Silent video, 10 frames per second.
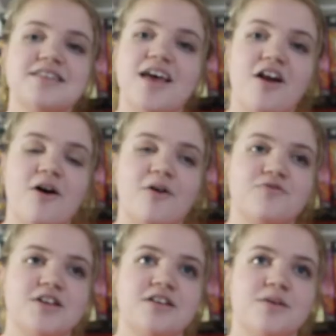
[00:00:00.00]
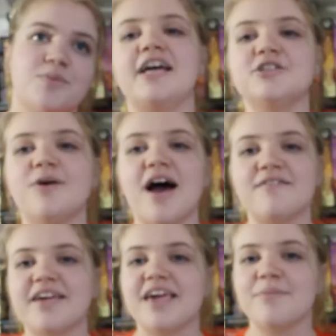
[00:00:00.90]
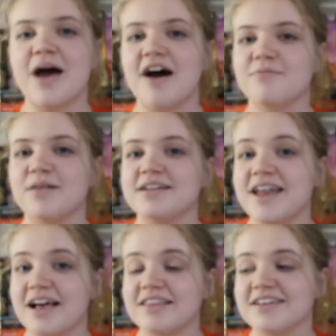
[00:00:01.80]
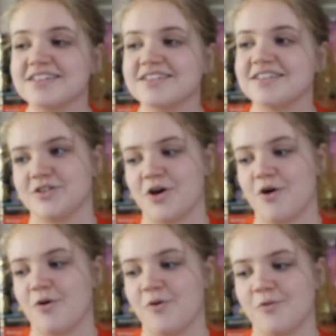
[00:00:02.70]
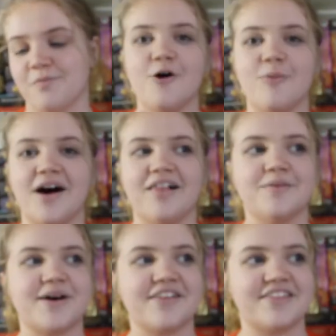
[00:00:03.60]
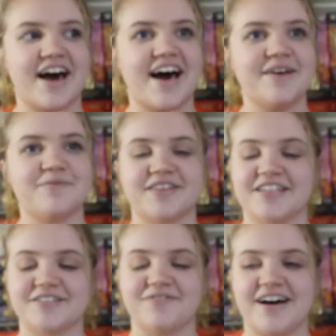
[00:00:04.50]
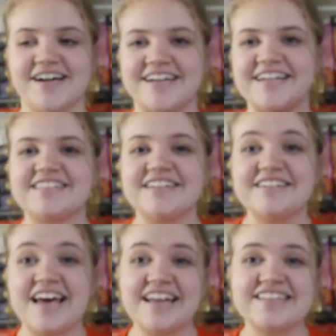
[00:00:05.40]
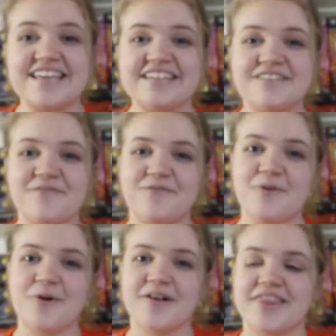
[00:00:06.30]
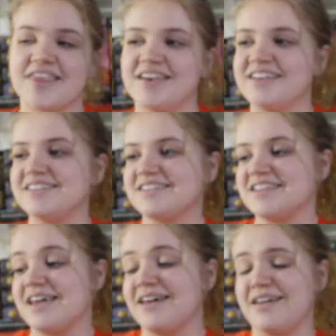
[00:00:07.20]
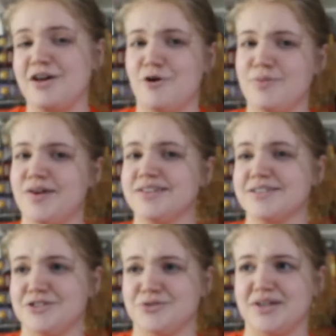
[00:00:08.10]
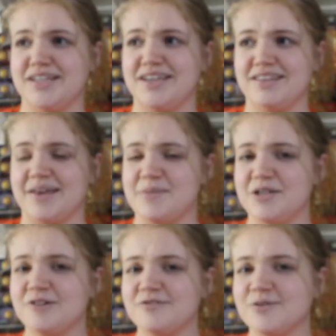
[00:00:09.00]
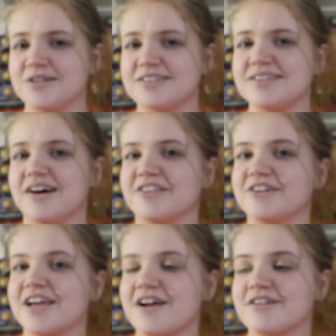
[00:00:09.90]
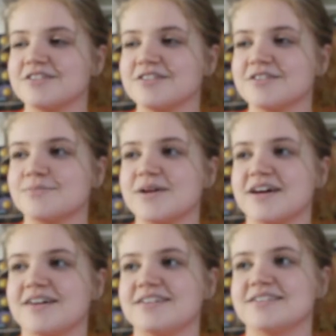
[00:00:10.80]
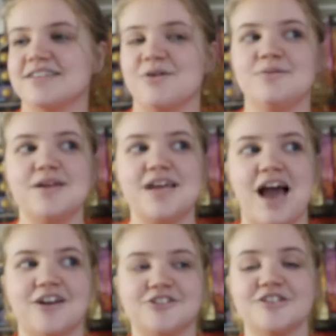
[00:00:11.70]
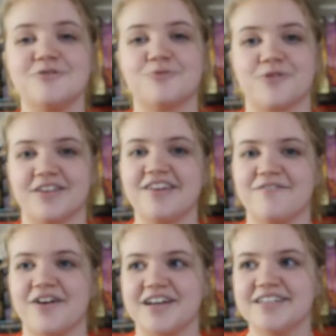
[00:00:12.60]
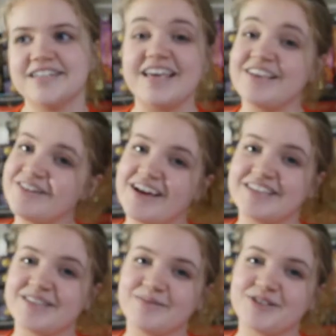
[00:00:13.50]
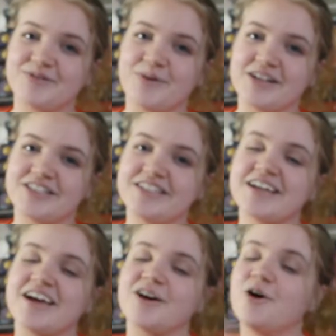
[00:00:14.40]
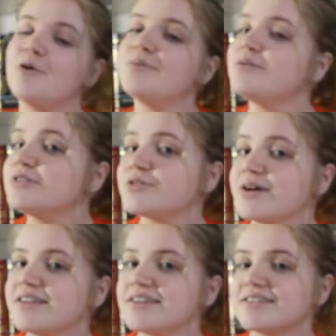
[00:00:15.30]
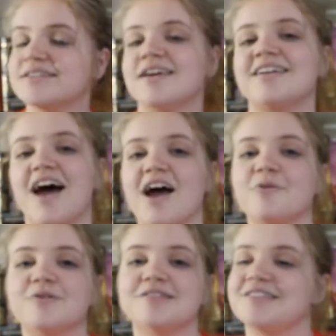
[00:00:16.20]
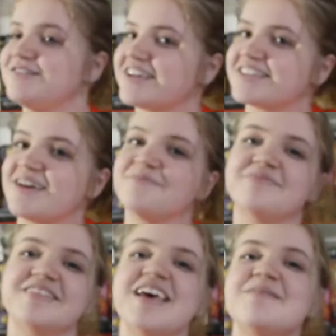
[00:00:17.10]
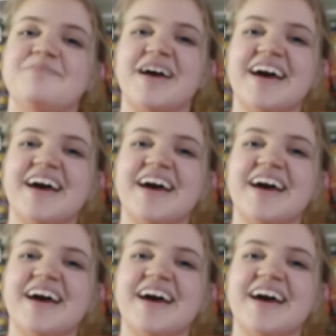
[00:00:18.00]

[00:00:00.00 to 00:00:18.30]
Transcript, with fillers: isn't that often. I don't have a Camp Half-Blood necklace, so oh well about that, but that's fine. So that is it for this, and I hope you guys enjoyed it, and let me know if you want to see other characters, because that would be actually really fun. Thank you guys so much for watching. I hope you enjoyed this, and I will see you next time. Bye